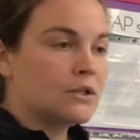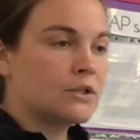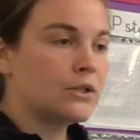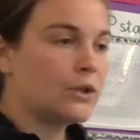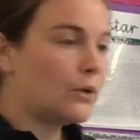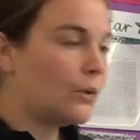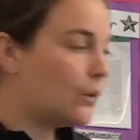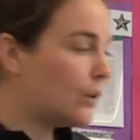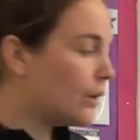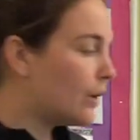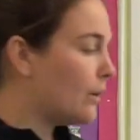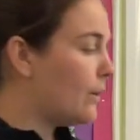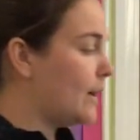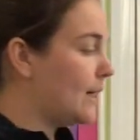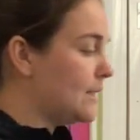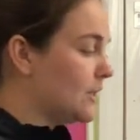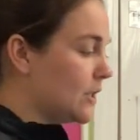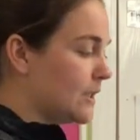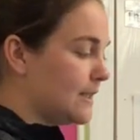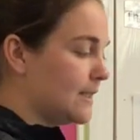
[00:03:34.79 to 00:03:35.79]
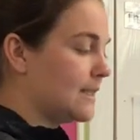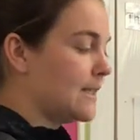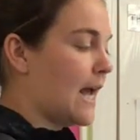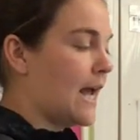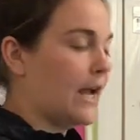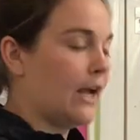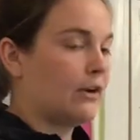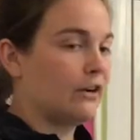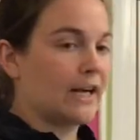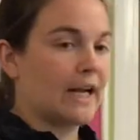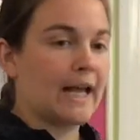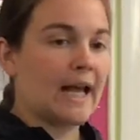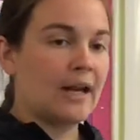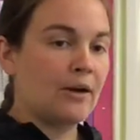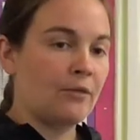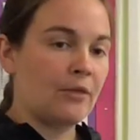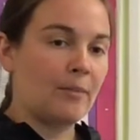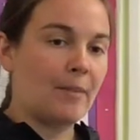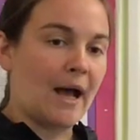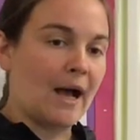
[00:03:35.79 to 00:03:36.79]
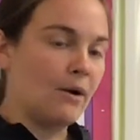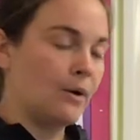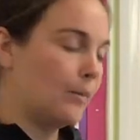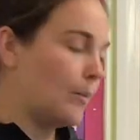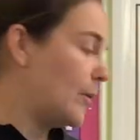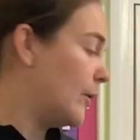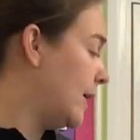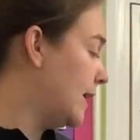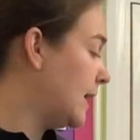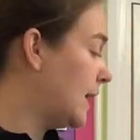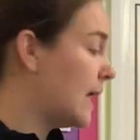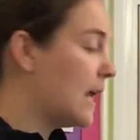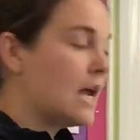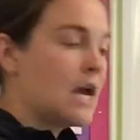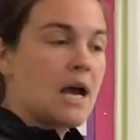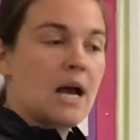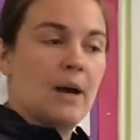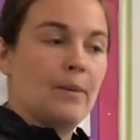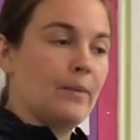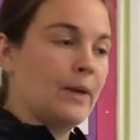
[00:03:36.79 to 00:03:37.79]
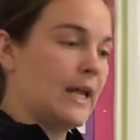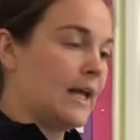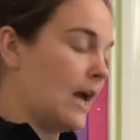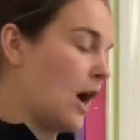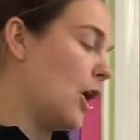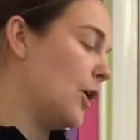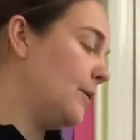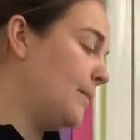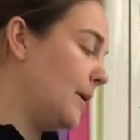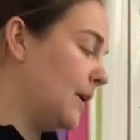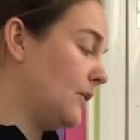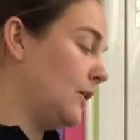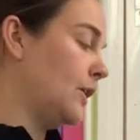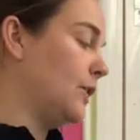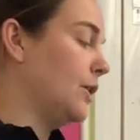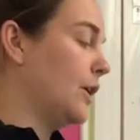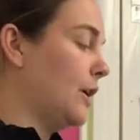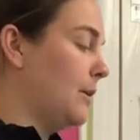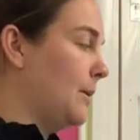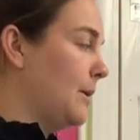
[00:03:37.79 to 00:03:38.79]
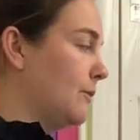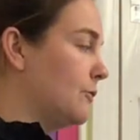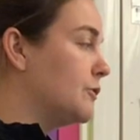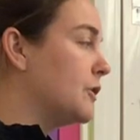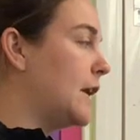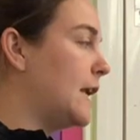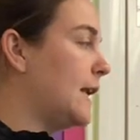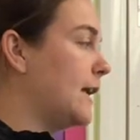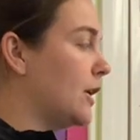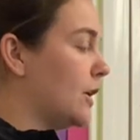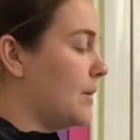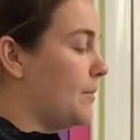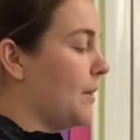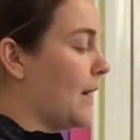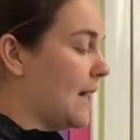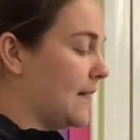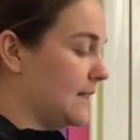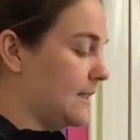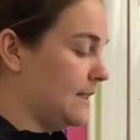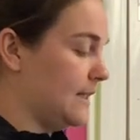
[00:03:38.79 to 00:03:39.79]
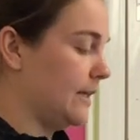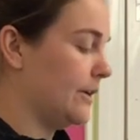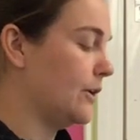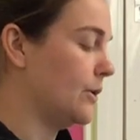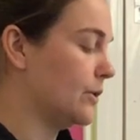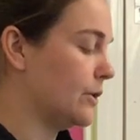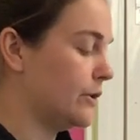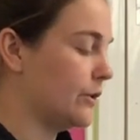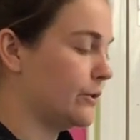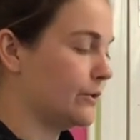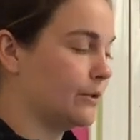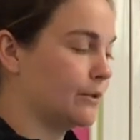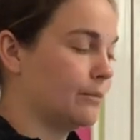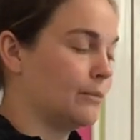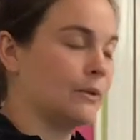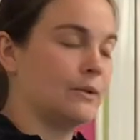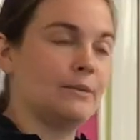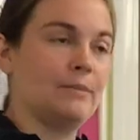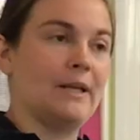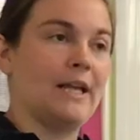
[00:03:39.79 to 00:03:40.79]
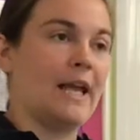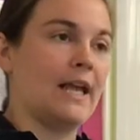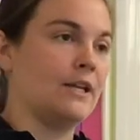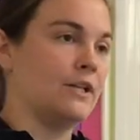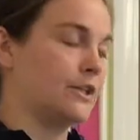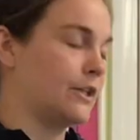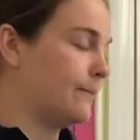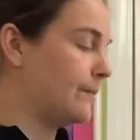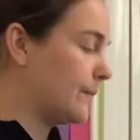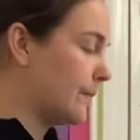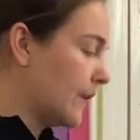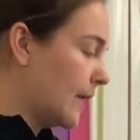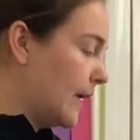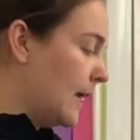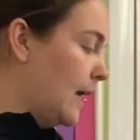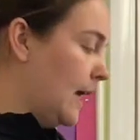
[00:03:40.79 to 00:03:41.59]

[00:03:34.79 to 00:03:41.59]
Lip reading: So all your questions today are again on the PowerPoint, and we're hoping that you're going to be really good at practicing your short multiplication